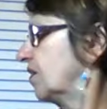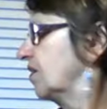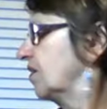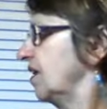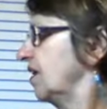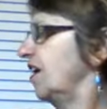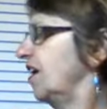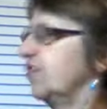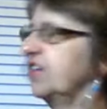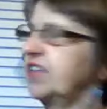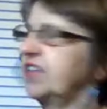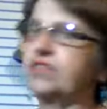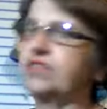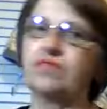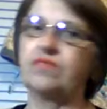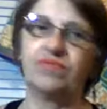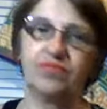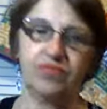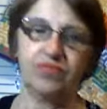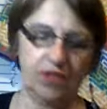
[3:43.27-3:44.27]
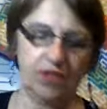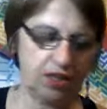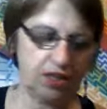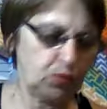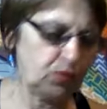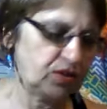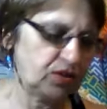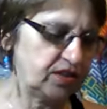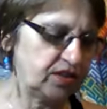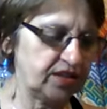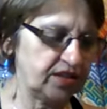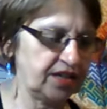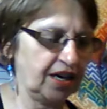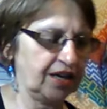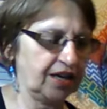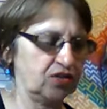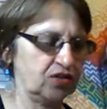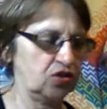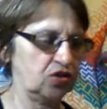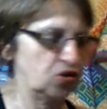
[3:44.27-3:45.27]
Here it is. This was the
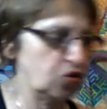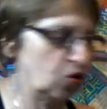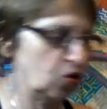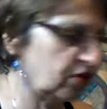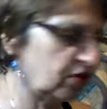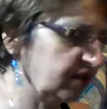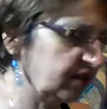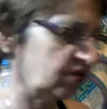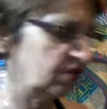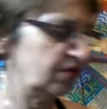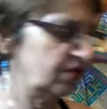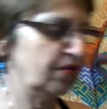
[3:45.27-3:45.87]
second tutorial.